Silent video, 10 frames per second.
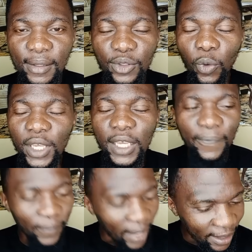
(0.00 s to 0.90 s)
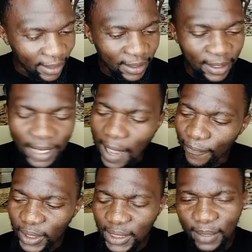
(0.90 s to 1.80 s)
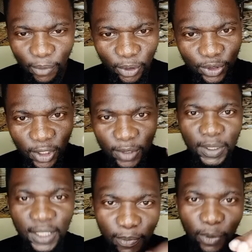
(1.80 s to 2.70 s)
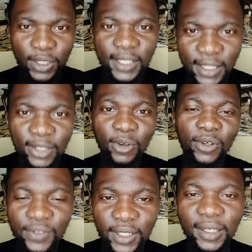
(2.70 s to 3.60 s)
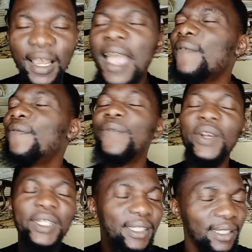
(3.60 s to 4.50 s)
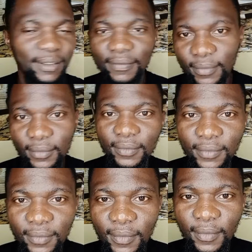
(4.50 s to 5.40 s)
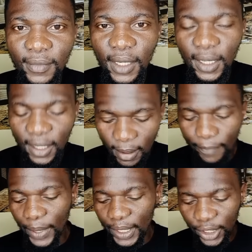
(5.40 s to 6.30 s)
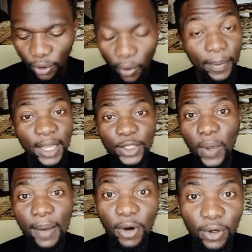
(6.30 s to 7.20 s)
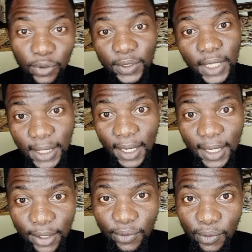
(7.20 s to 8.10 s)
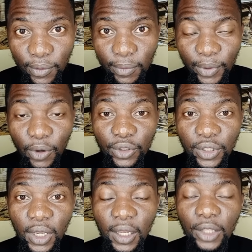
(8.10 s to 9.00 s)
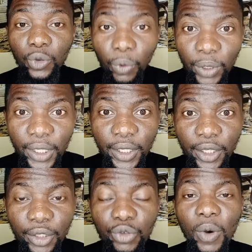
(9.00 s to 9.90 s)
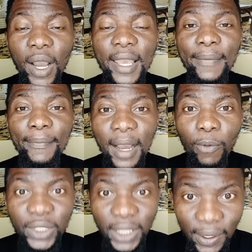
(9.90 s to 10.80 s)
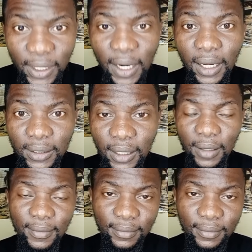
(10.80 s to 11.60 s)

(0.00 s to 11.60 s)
So, if anything, everything must just be Igbos in this country. Everything. Many Yorubas were among those attacking you because truly, you are a man without character.